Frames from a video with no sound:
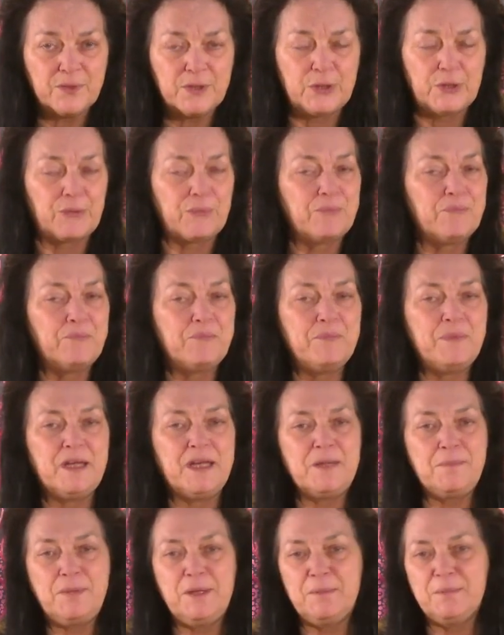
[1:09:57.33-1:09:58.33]
There are
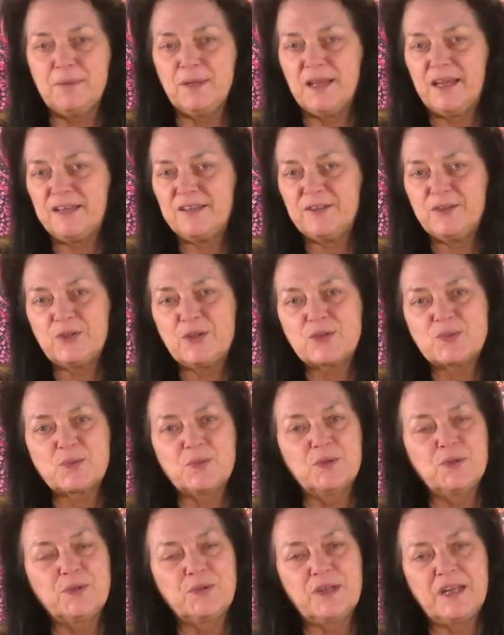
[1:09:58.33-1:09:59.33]
many people out here in this
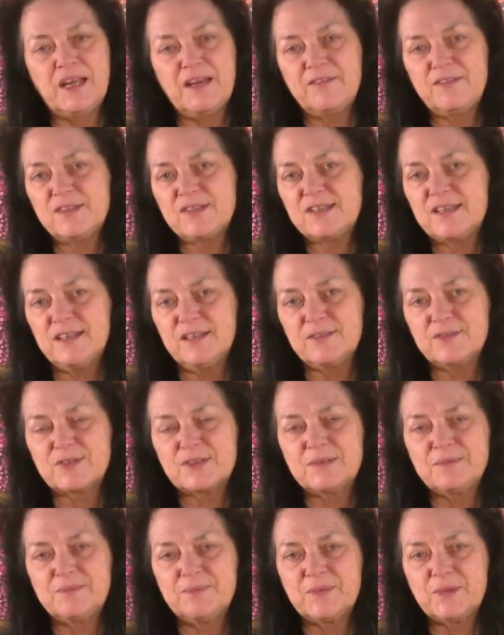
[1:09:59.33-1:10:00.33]
world that have these
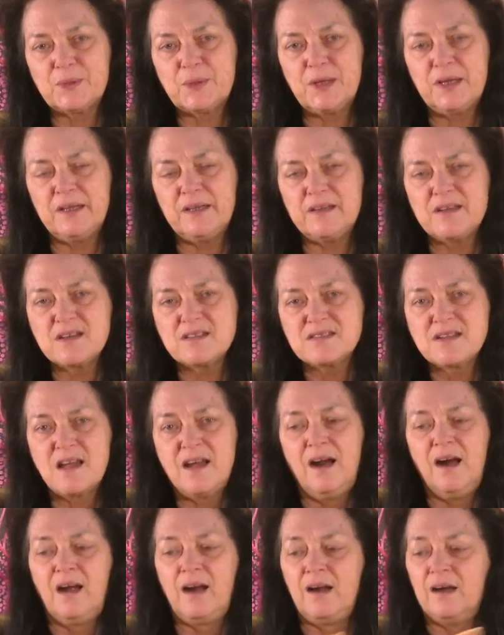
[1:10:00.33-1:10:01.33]
gifts, okay?
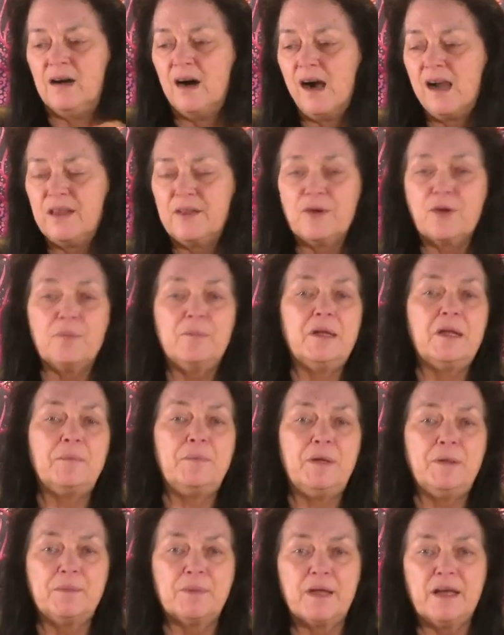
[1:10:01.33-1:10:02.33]
There are many
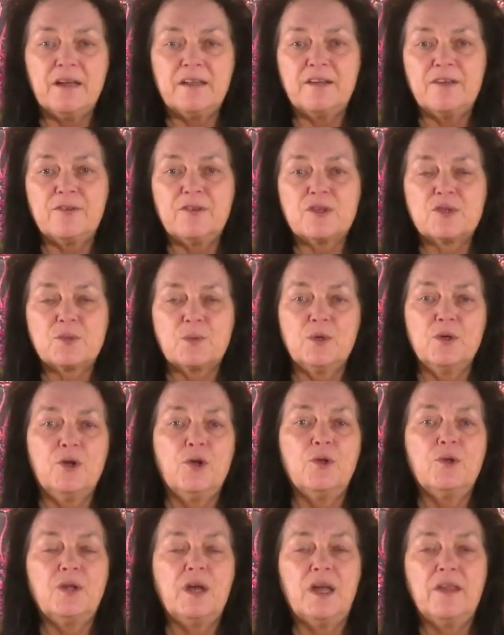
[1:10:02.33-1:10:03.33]
people out here in this
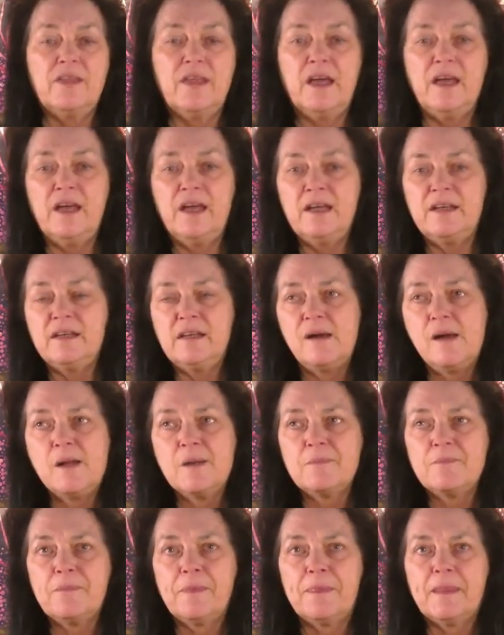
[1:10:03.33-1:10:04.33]
world that
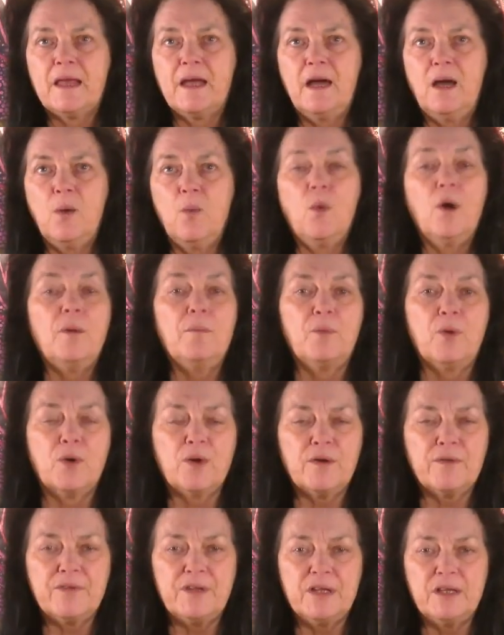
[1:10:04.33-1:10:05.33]
want
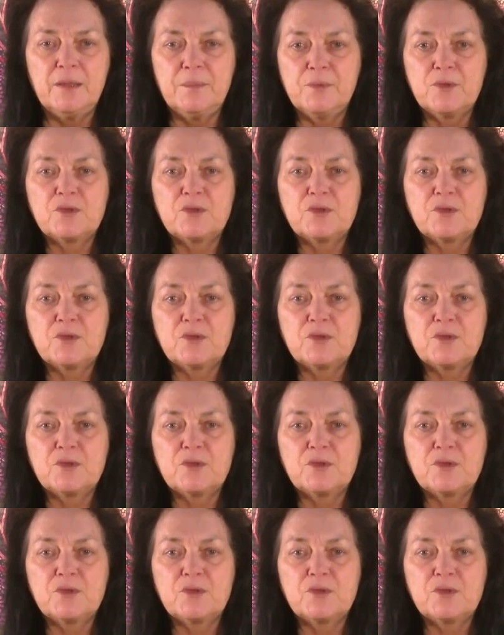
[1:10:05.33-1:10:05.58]
more of them.